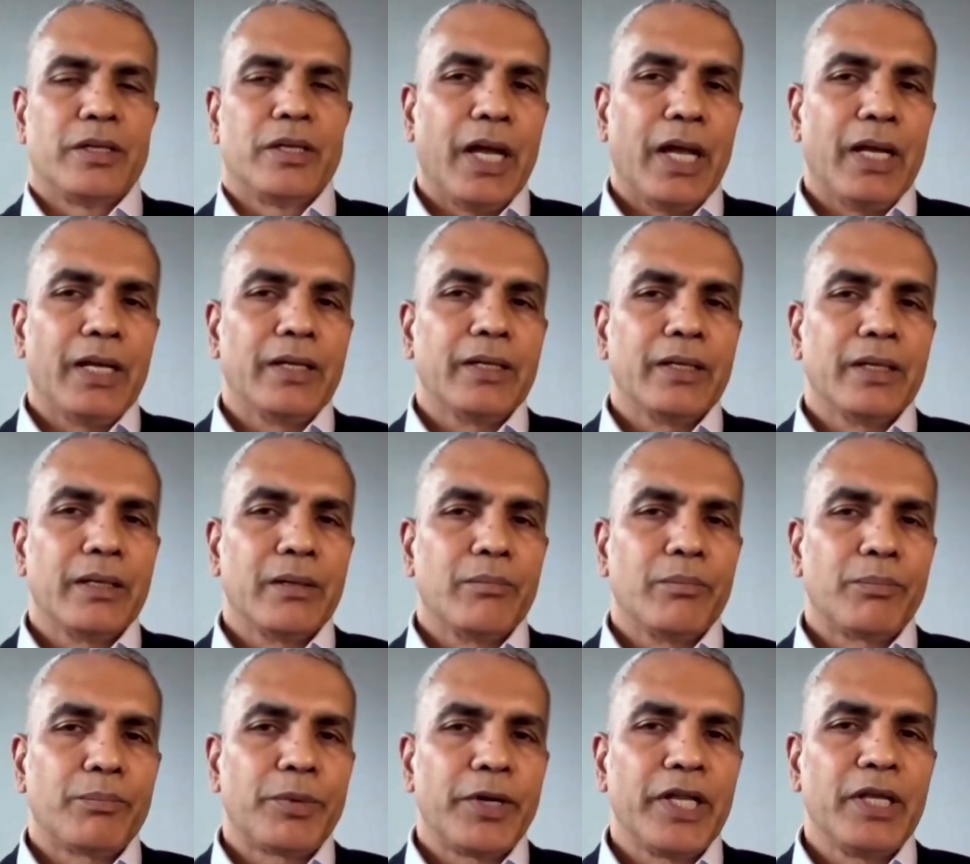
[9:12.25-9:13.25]
And
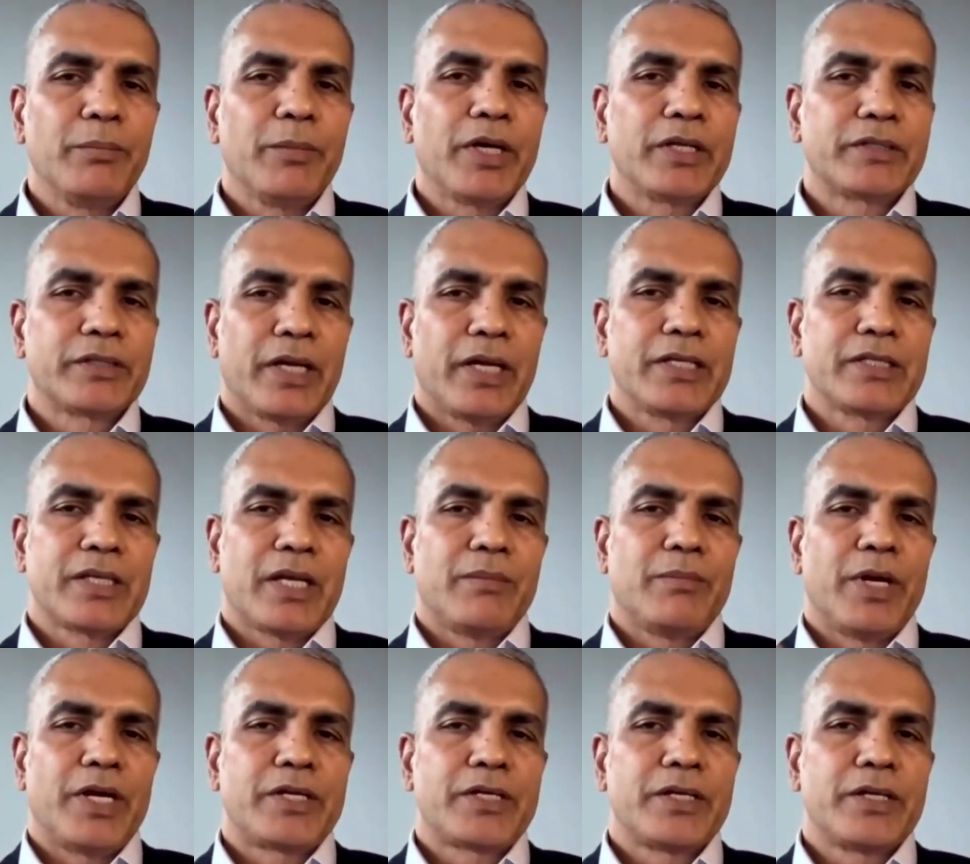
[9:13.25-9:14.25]
pretty much, as I
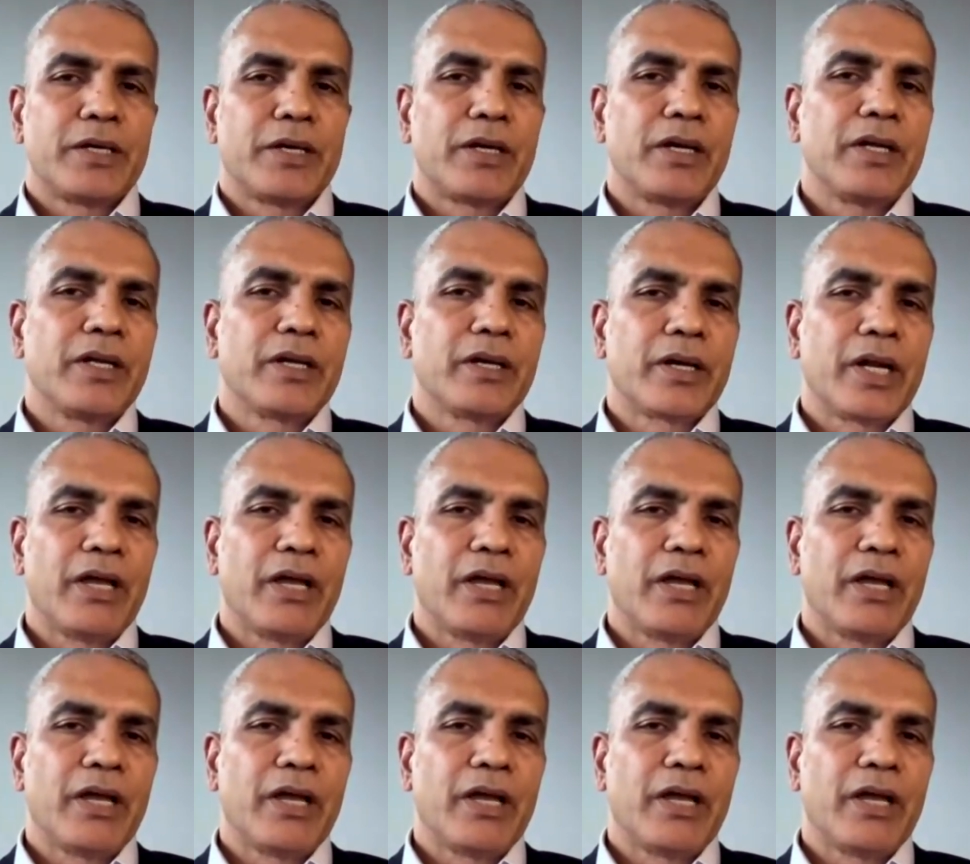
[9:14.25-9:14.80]
mentioned earlier,